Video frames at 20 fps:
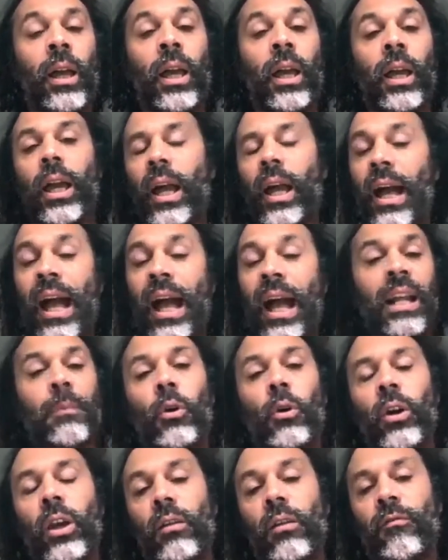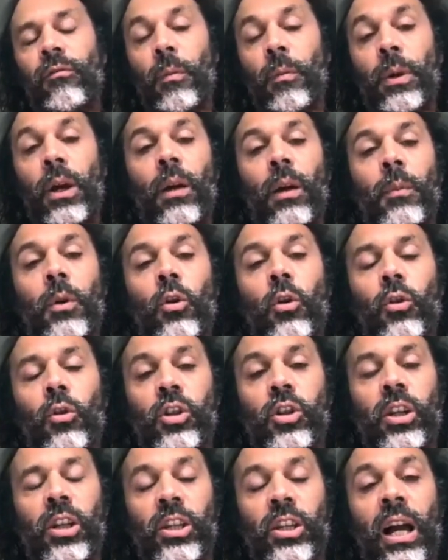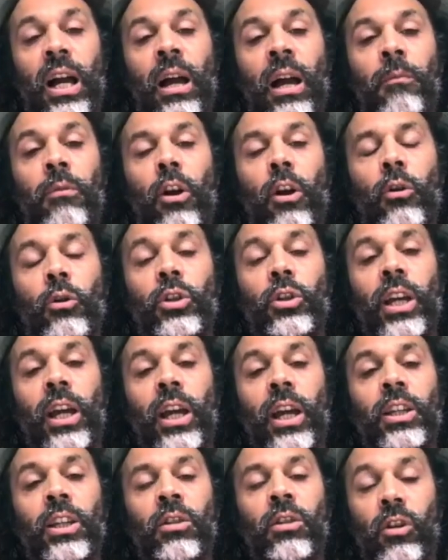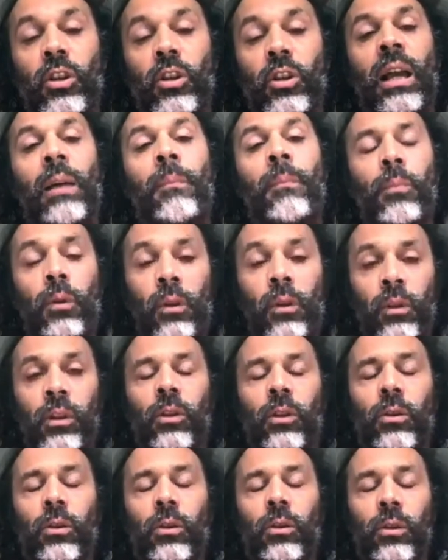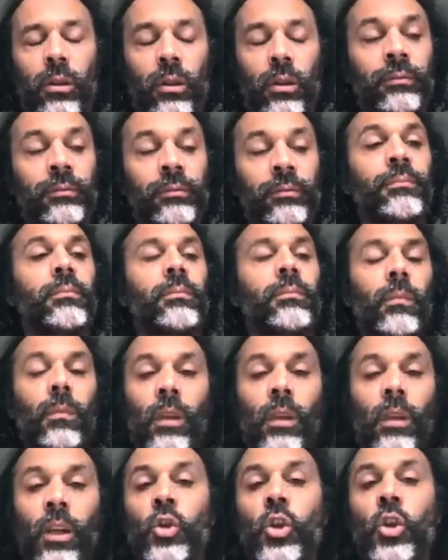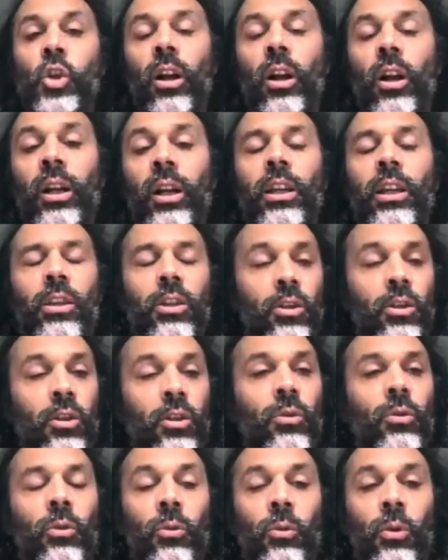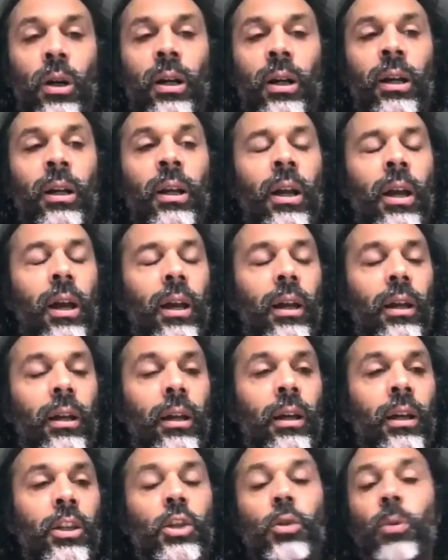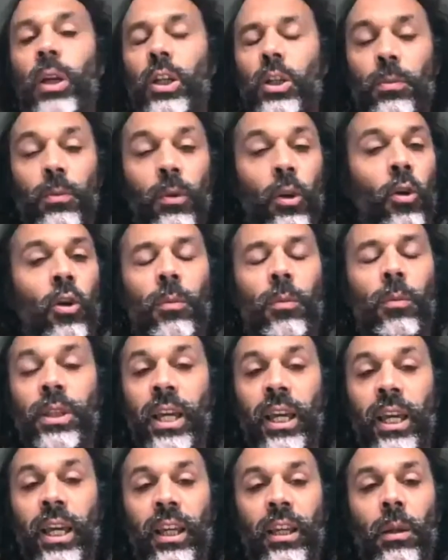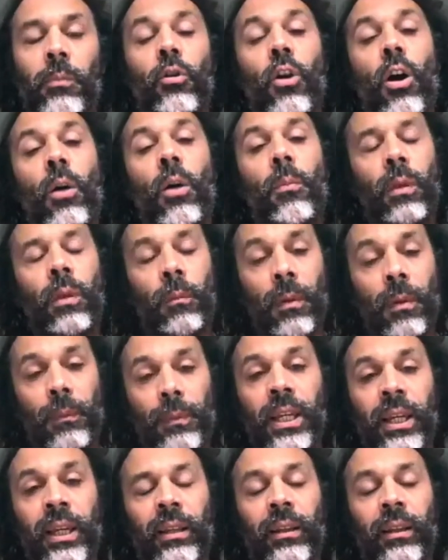at any point in the permaculture design process, for example, you can journey to explore a particular problem, a particular